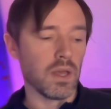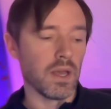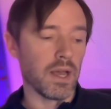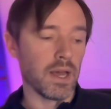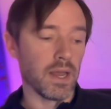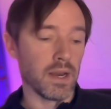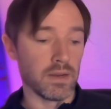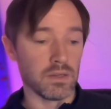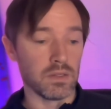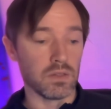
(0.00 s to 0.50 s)

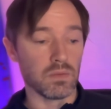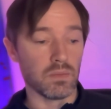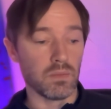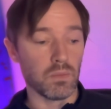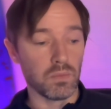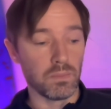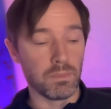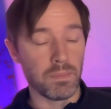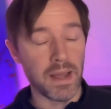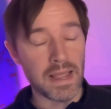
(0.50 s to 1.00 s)
And
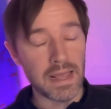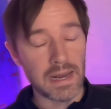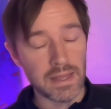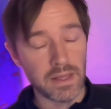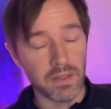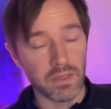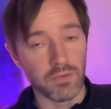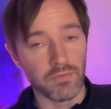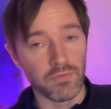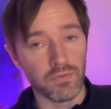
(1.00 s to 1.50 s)
Bailey,
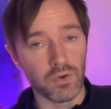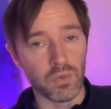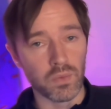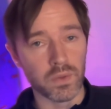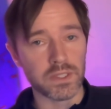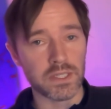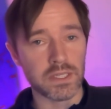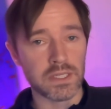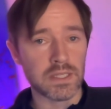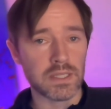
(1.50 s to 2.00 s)
in the form
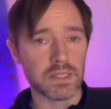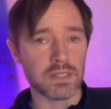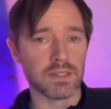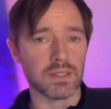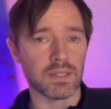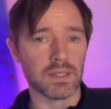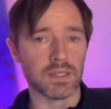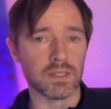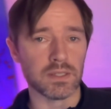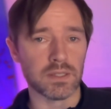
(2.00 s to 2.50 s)
he's in this
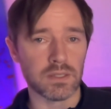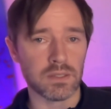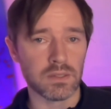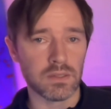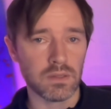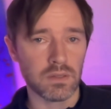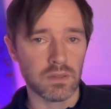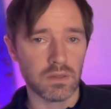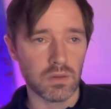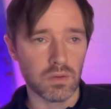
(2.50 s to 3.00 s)
season,
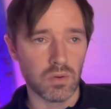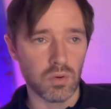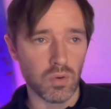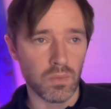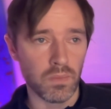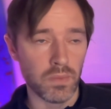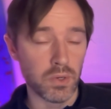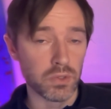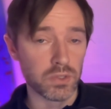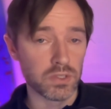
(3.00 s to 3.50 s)
or
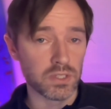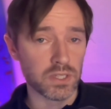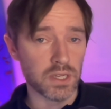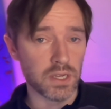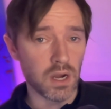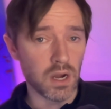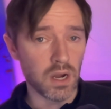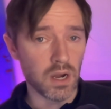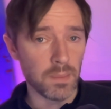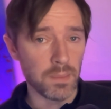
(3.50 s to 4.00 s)
Moussa
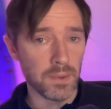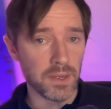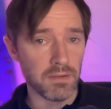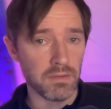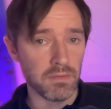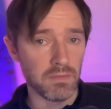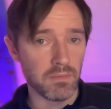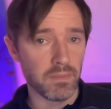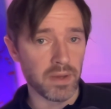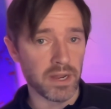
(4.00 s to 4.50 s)
Diaby,
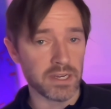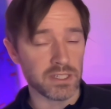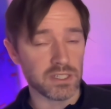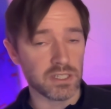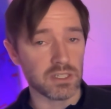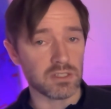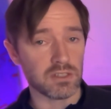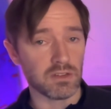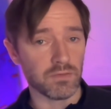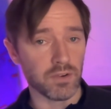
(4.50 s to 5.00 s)

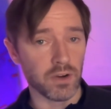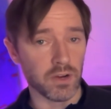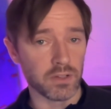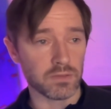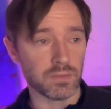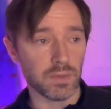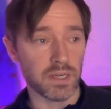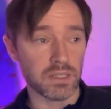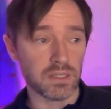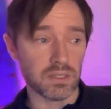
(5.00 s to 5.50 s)
manages to find
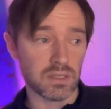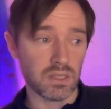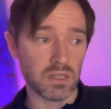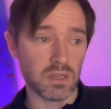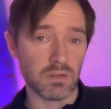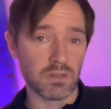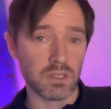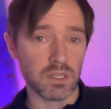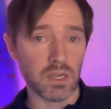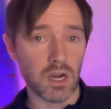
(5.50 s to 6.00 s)
space. And think
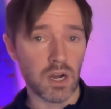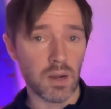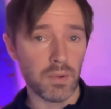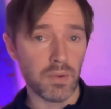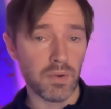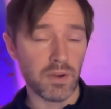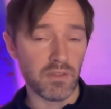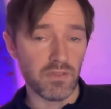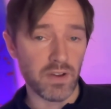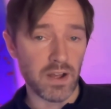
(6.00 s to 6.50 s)
of Diaby
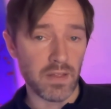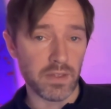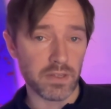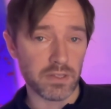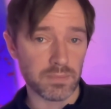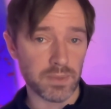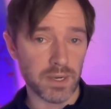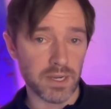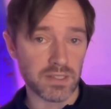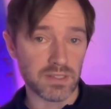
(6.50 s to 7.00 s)
when he found that
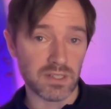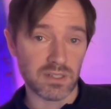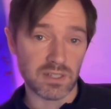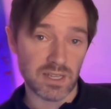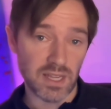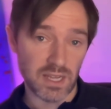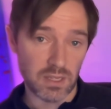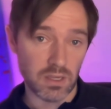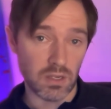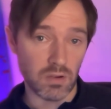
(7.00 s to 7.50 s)
space against
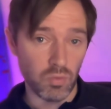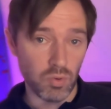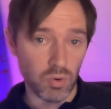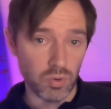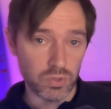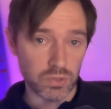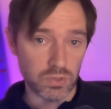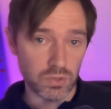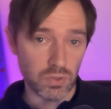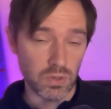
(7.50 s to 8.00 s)
Legia
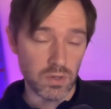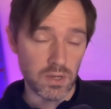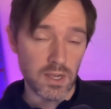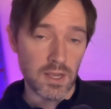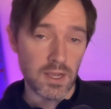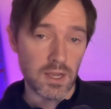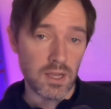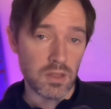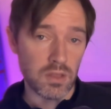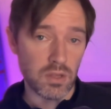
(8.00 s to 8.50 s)
Warsaw
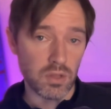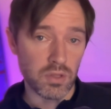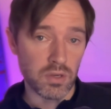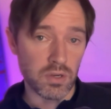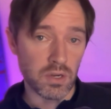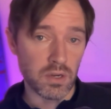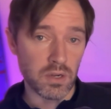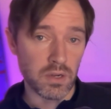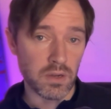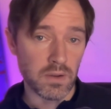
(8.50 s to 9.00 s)
the other
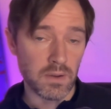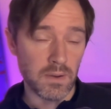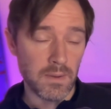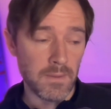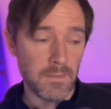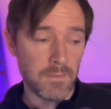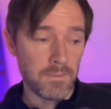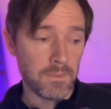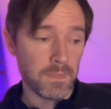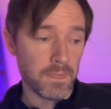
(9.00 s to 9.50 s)
night.
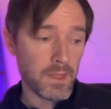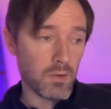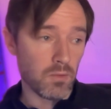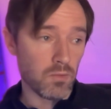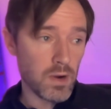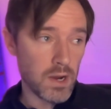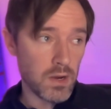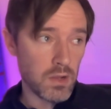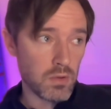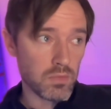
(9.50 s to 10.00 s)

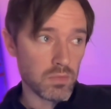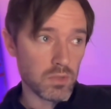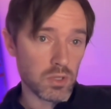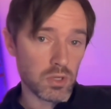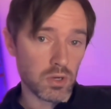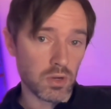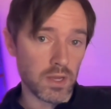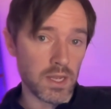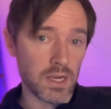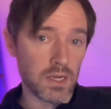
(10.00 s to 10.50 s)
Ran up,
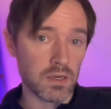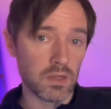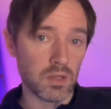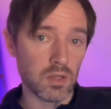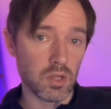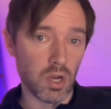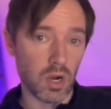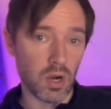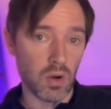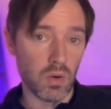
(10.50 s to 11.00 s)
cut in,
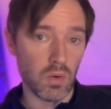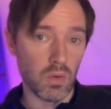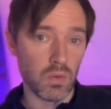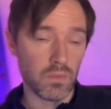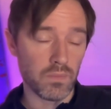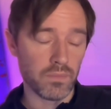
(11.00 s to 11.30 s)
goal.